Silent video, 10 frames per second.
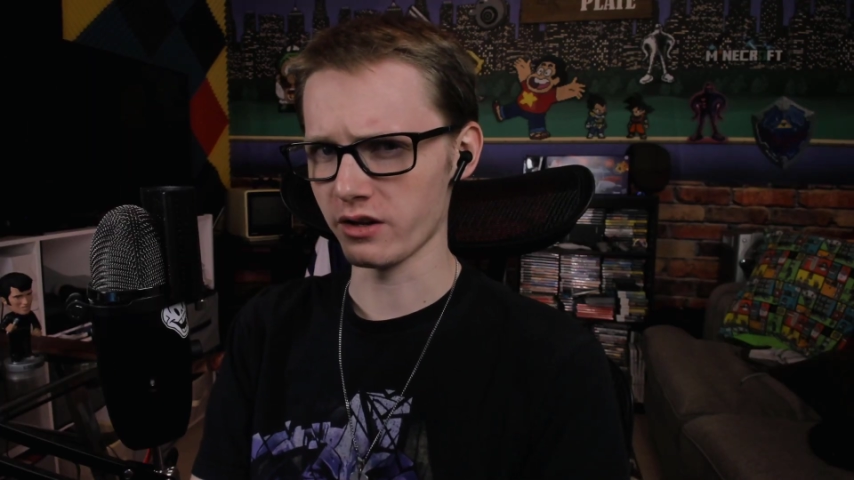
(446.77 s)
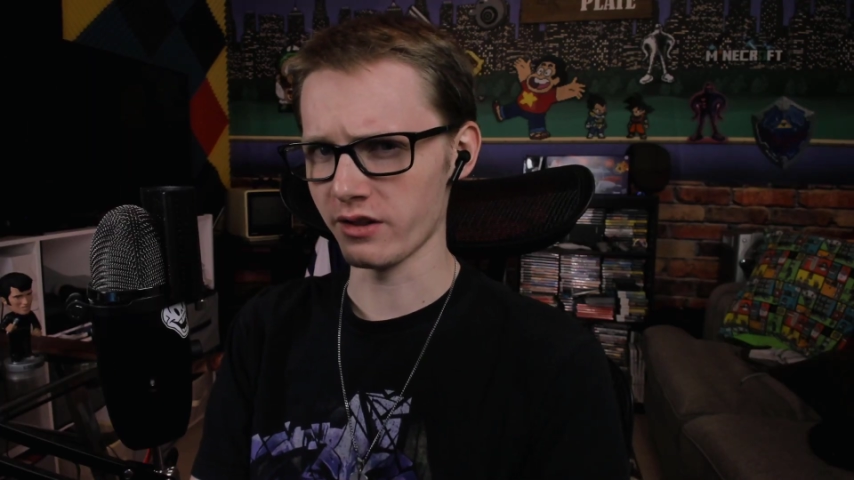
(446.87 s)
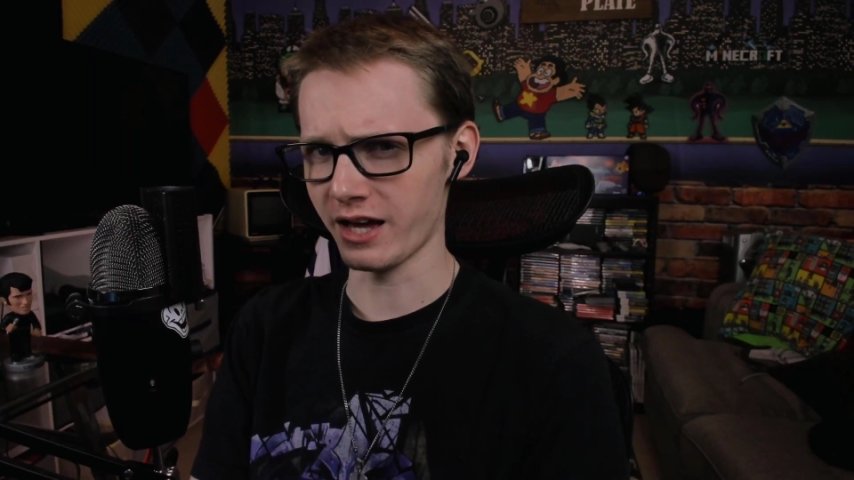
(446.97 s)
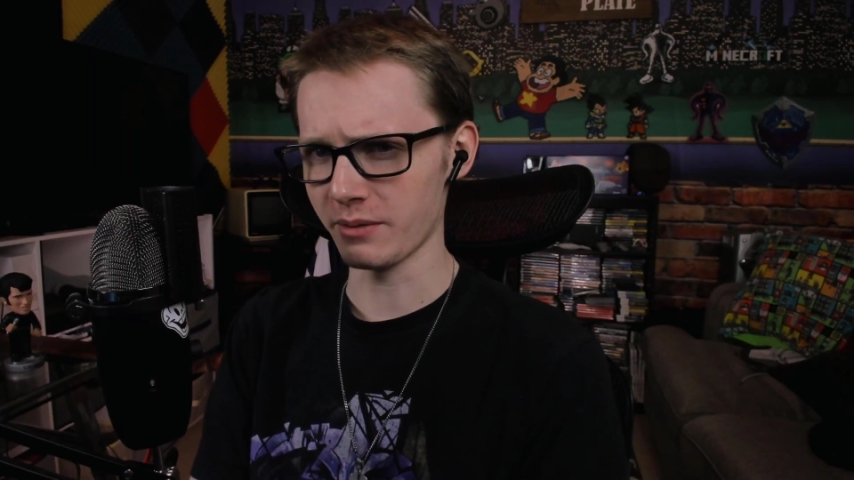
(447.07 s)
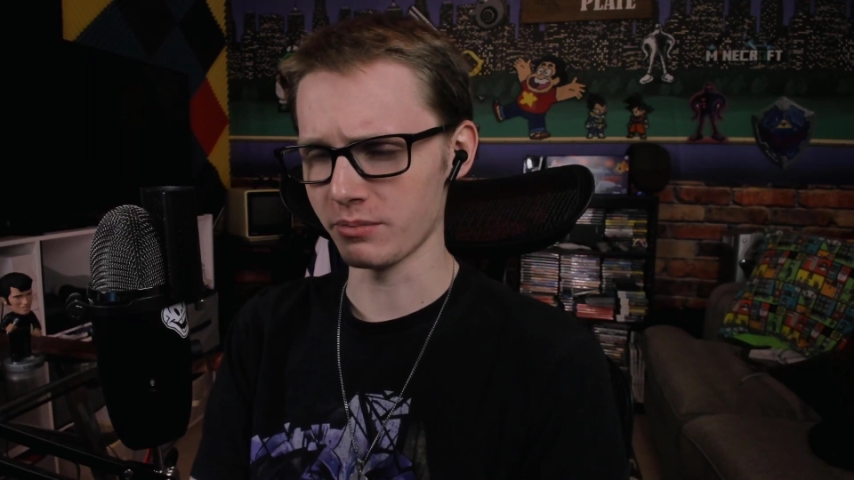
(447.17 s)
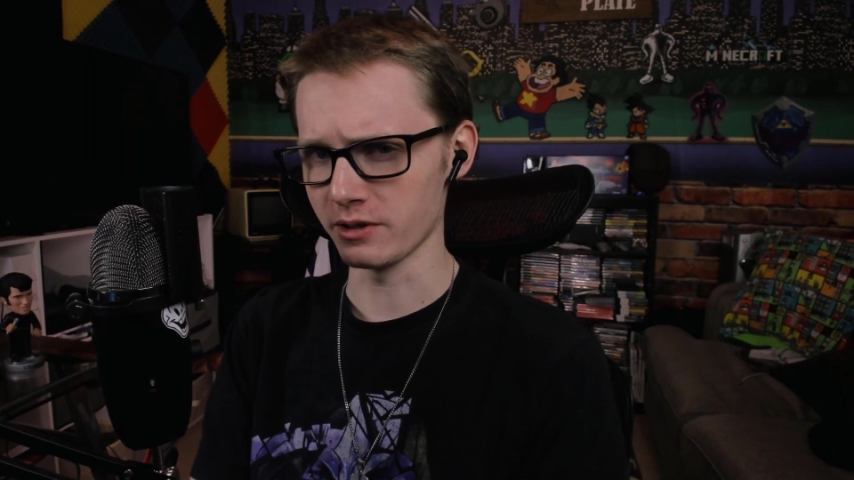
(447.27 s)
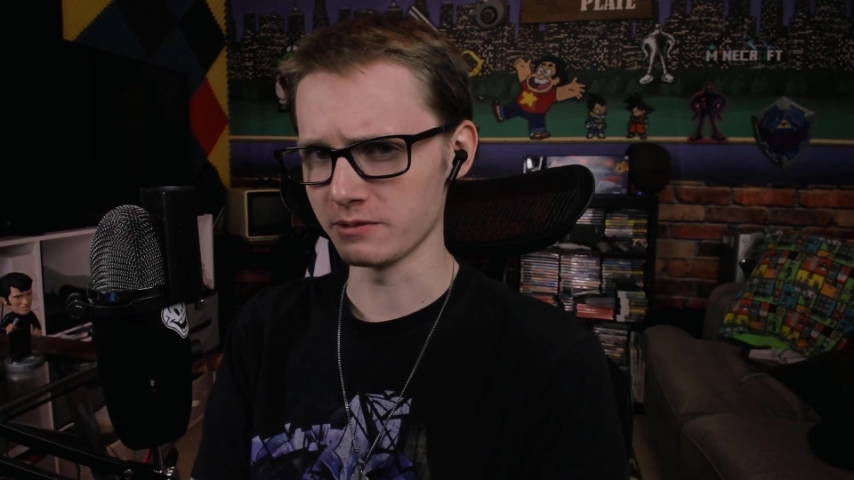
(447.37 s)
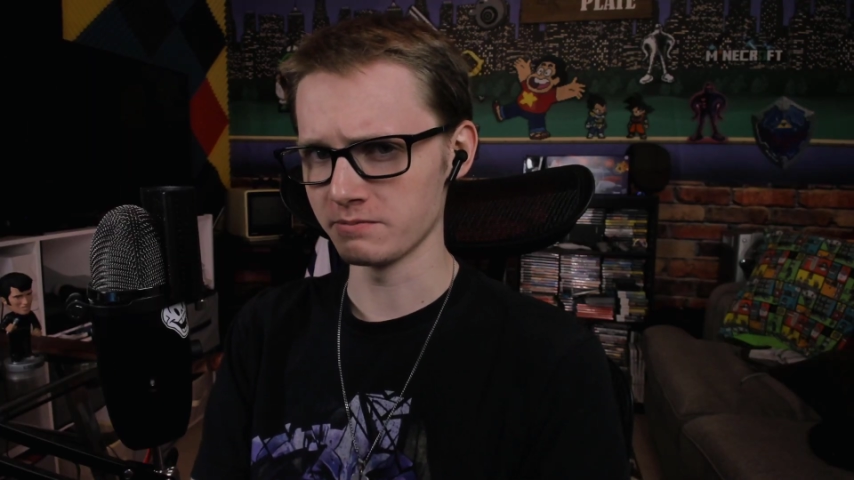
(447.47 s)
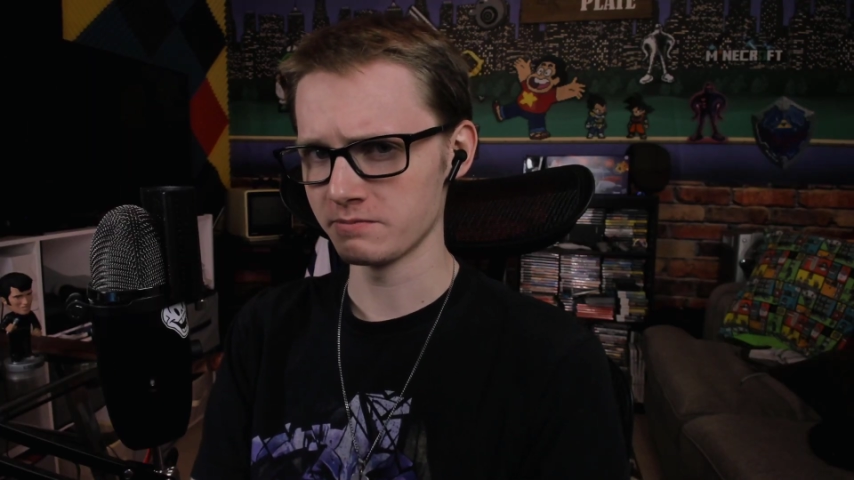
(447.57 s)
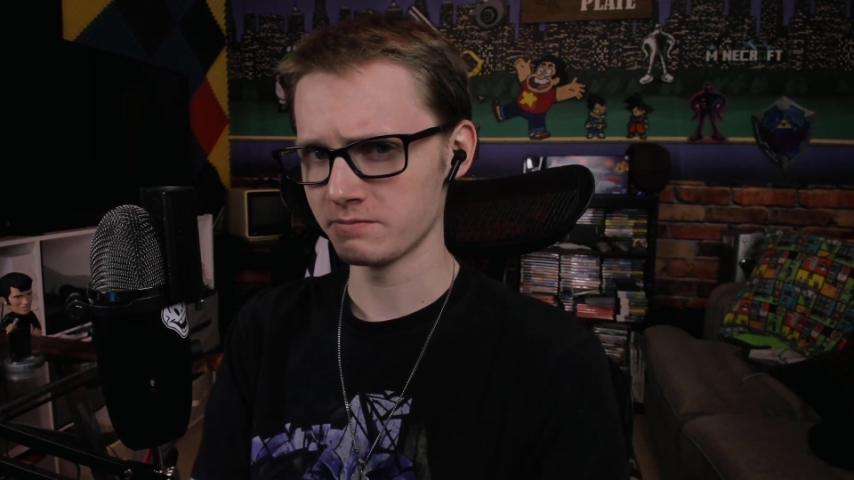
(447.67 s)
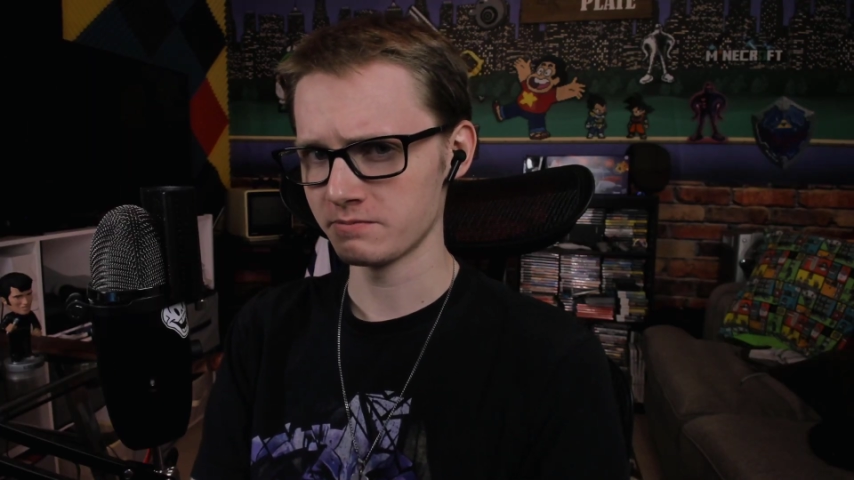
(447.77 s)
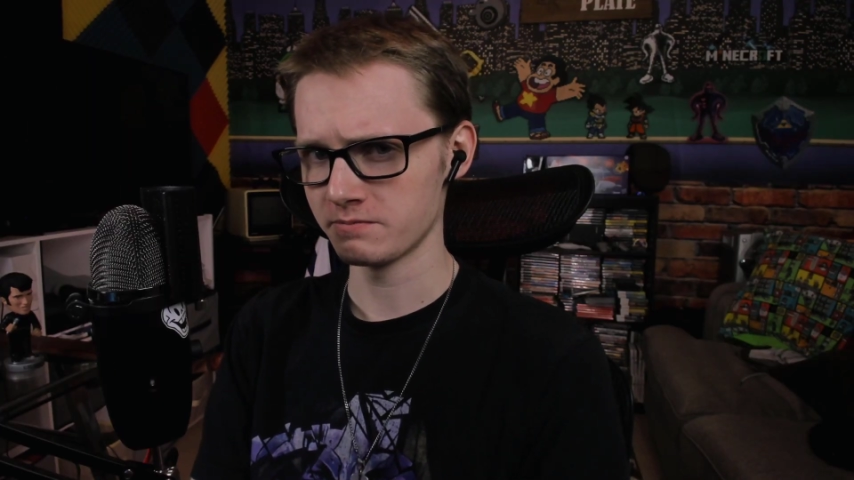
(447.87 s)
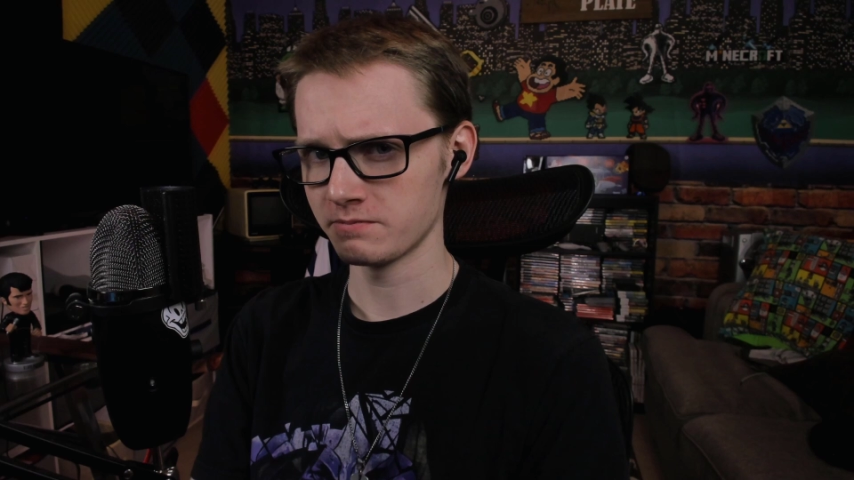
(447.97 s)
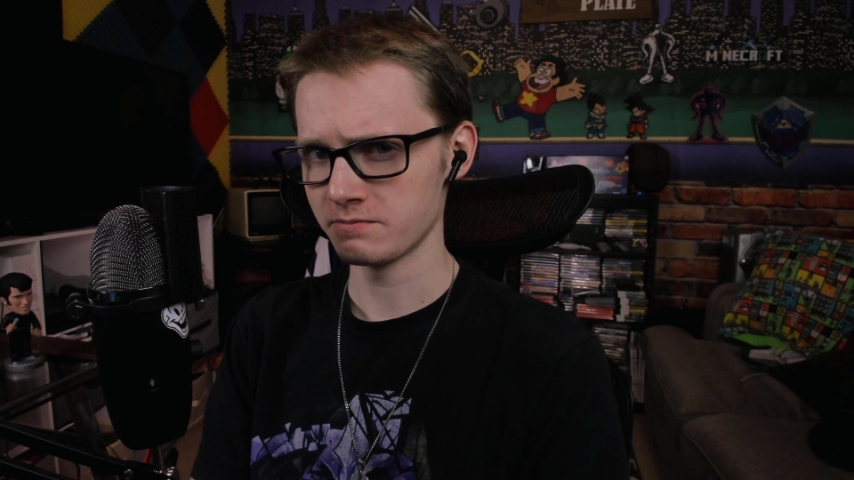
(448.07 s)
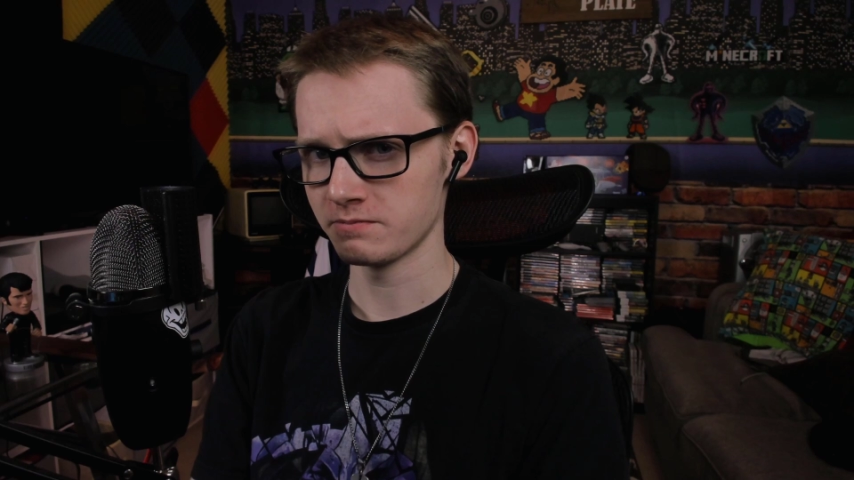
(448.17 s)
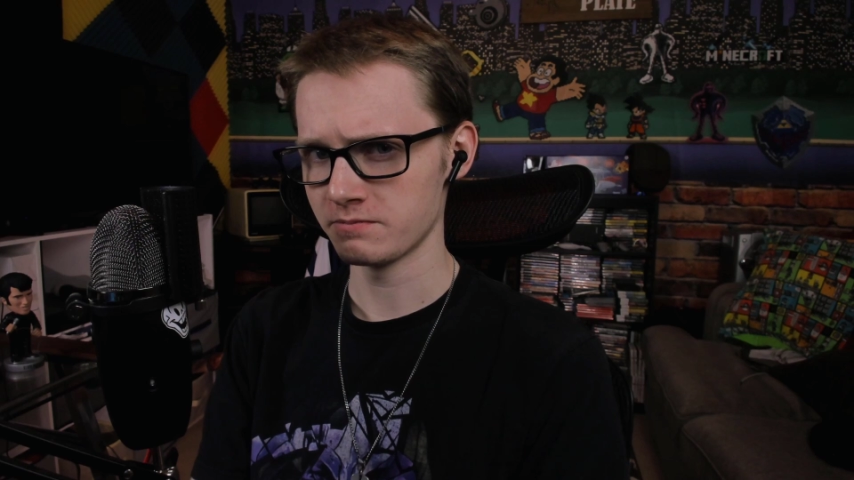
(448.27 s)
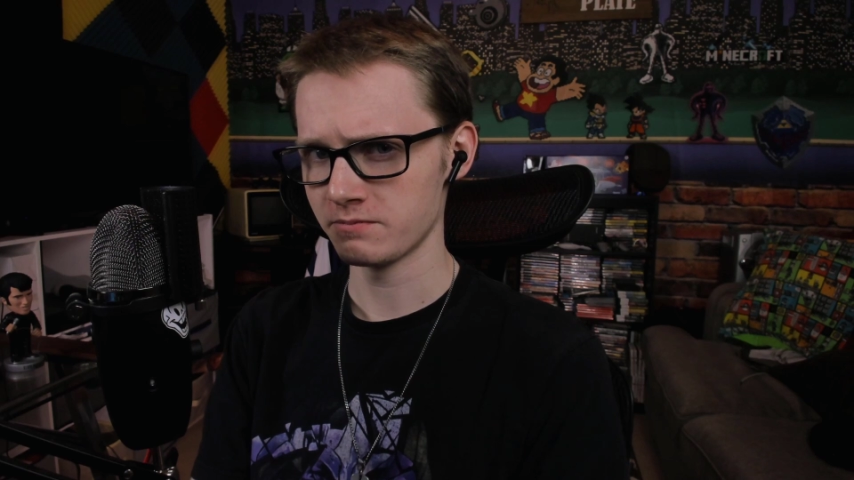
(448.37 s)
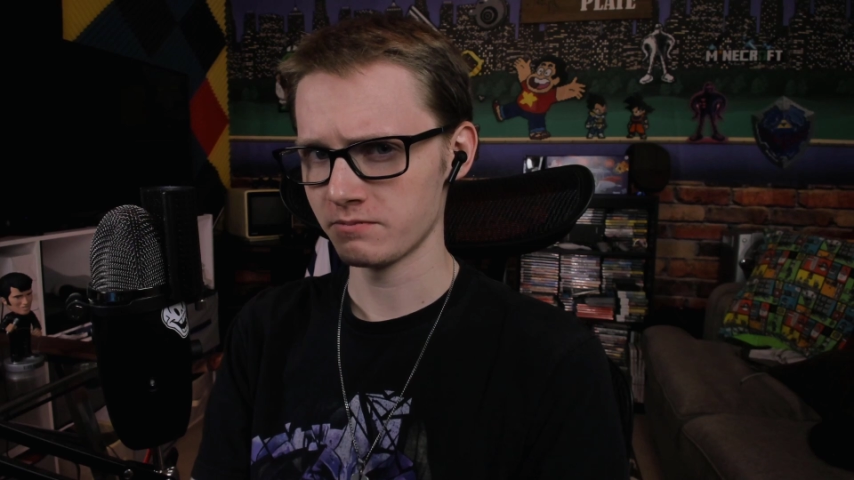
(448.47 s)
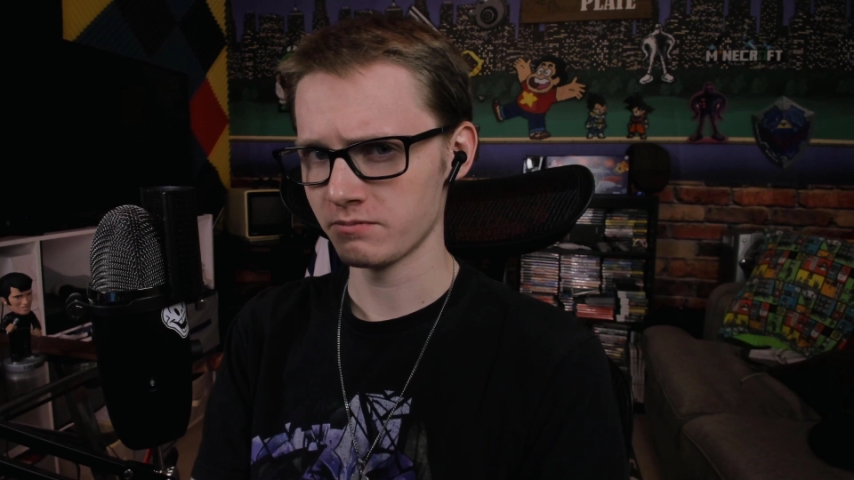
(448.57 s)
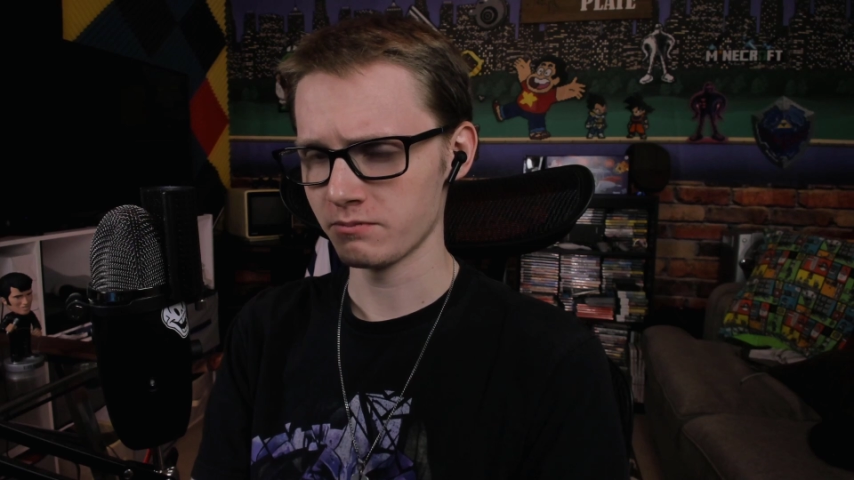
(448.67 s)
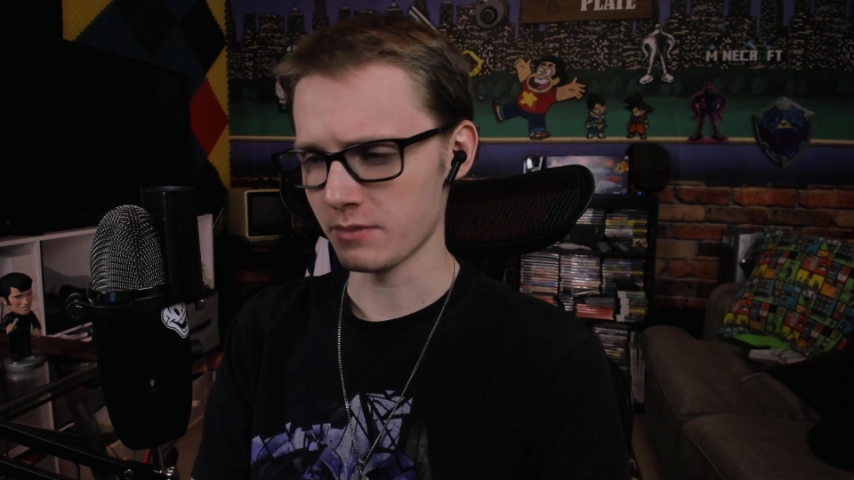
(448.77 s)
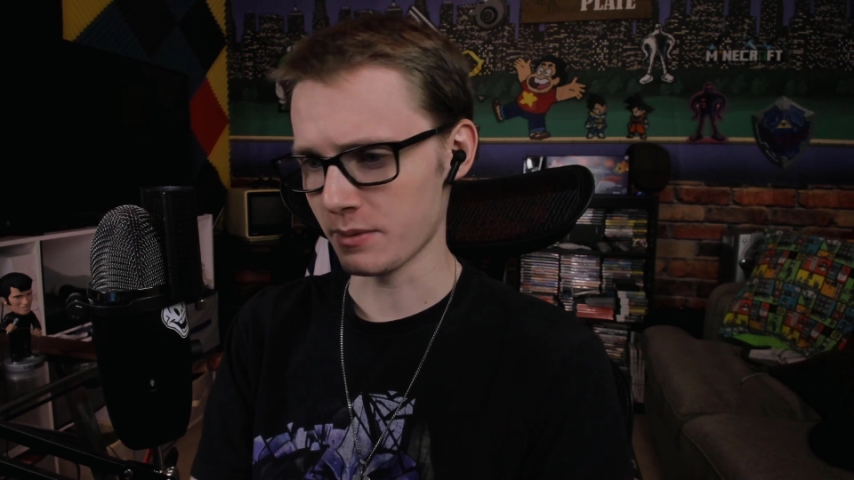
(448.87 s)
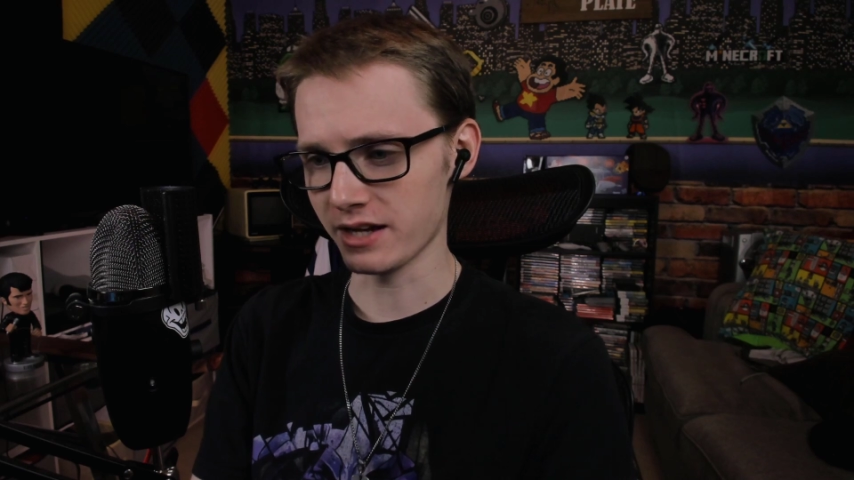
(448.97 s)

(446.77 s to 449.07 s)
to that, but maybe